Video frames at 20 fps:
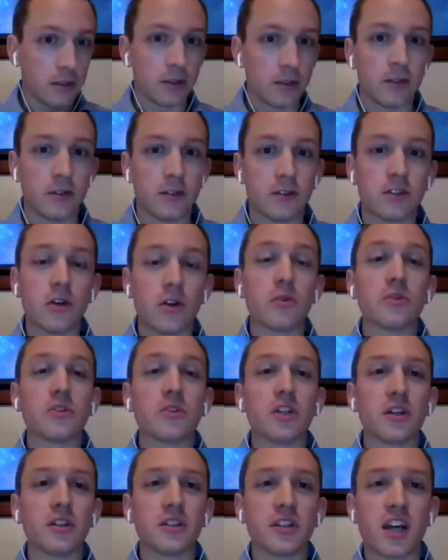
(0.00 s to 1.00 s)
So
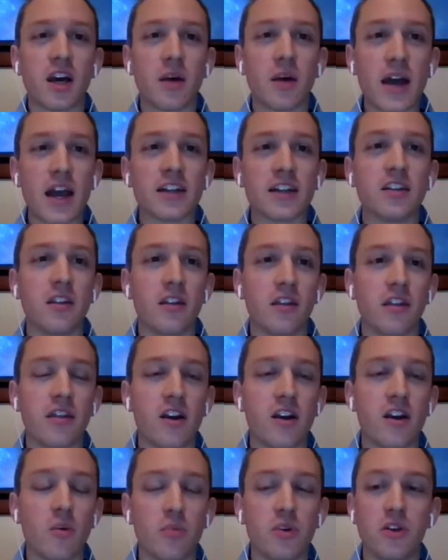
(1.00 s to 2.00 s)
to come back to the
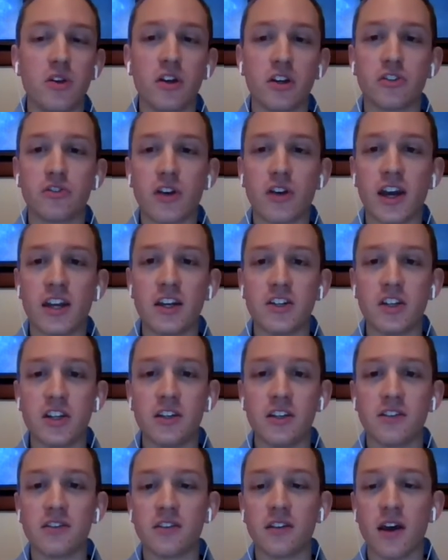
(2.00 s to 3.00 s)
therapeutic
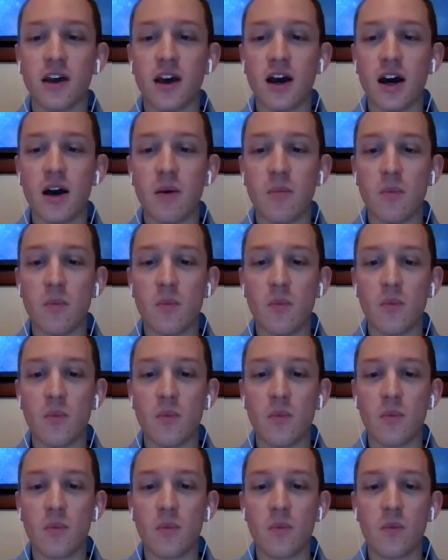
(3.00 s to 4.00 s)
strategies,
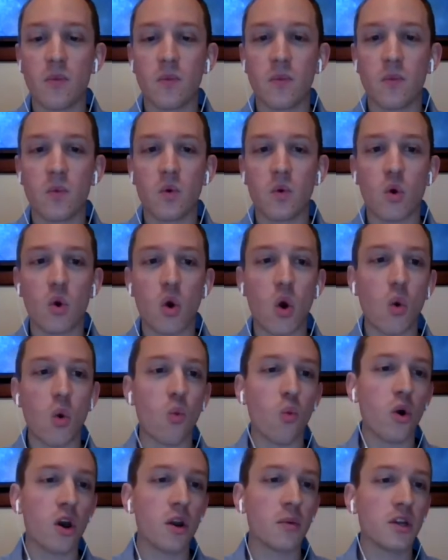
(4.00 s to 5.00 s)

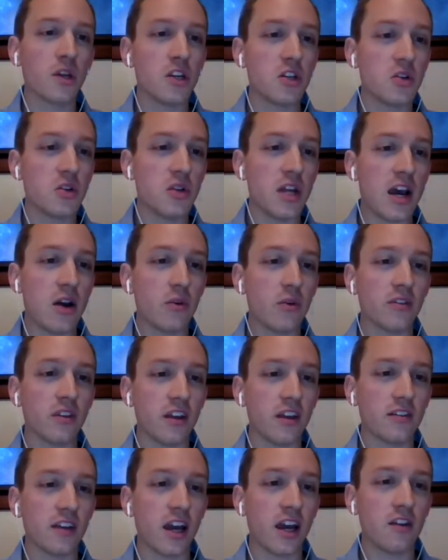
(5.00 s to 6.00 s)
what I'm going to do now
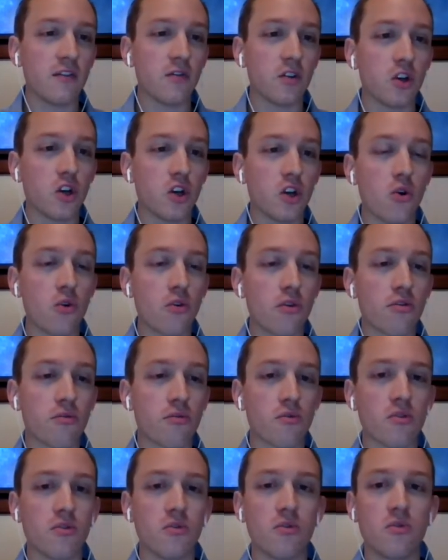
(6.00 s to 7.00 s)
is kind of go
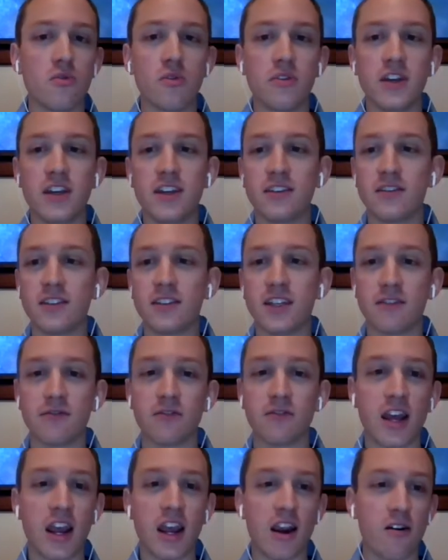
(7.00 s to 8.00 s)
through these
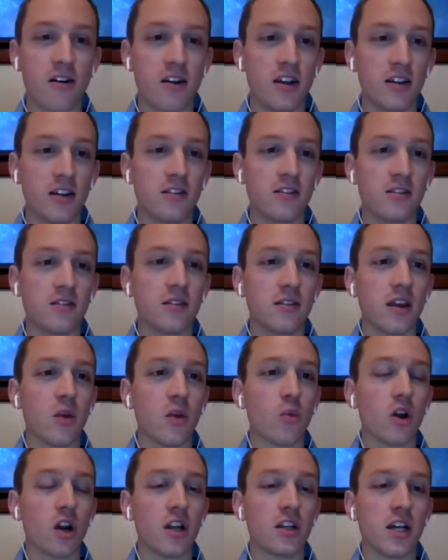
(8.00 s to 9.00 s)
different areas,
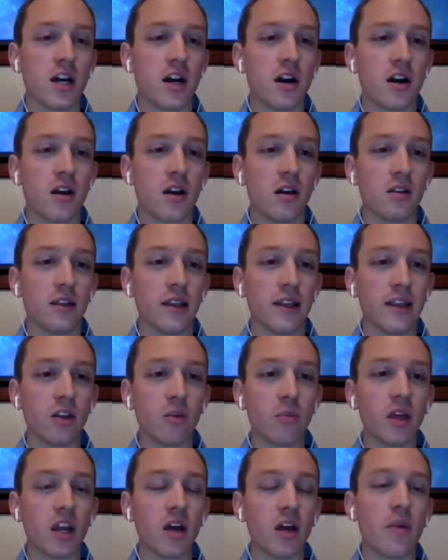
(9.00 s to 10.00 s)
and we're going to talk a little
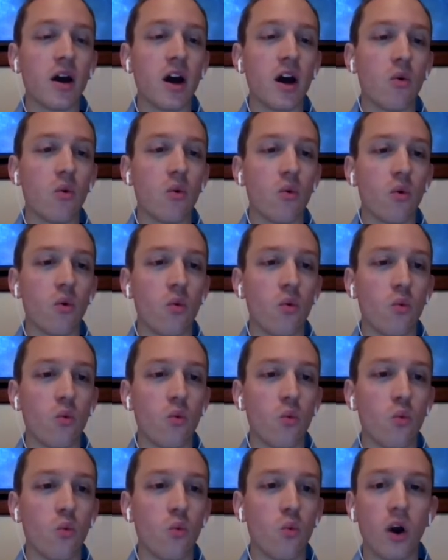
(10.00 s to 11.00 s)
bit about
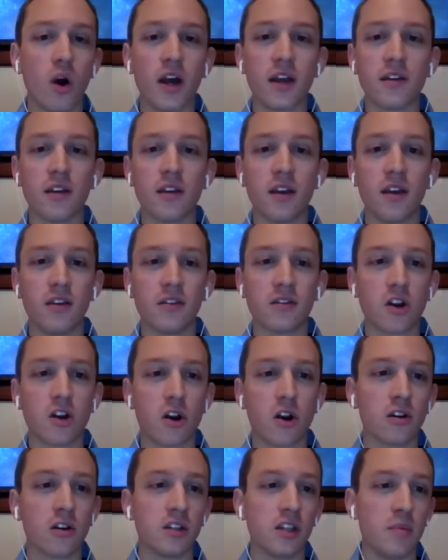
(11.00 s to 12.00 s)
what is
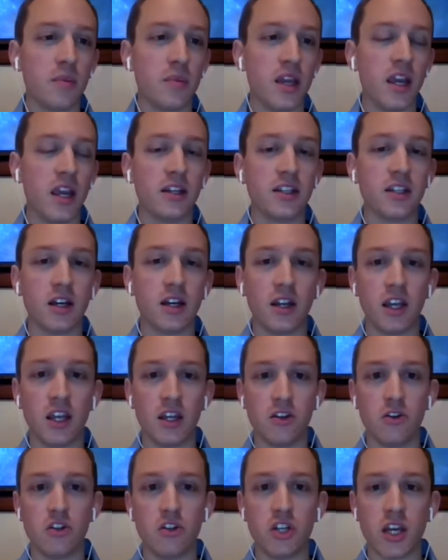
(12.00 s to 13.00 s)
currently being done
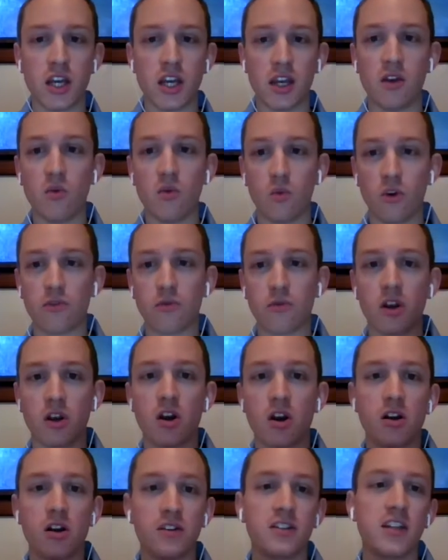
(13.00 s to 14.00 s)
in Duchenne with
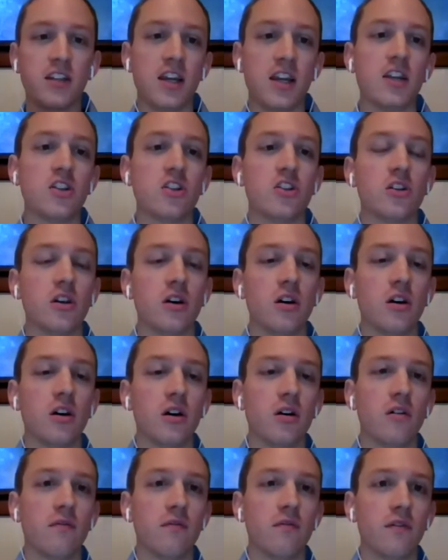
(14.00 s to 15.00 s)
regards to each
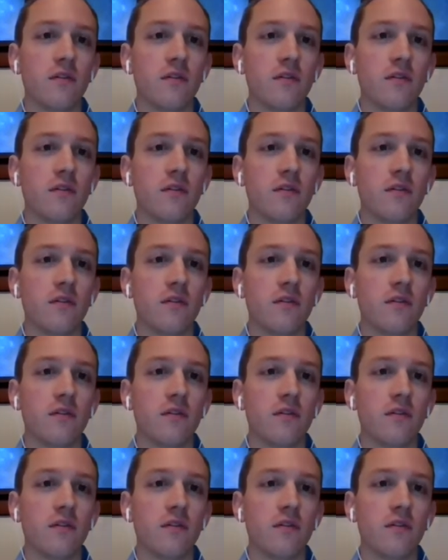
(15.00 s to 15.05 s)
of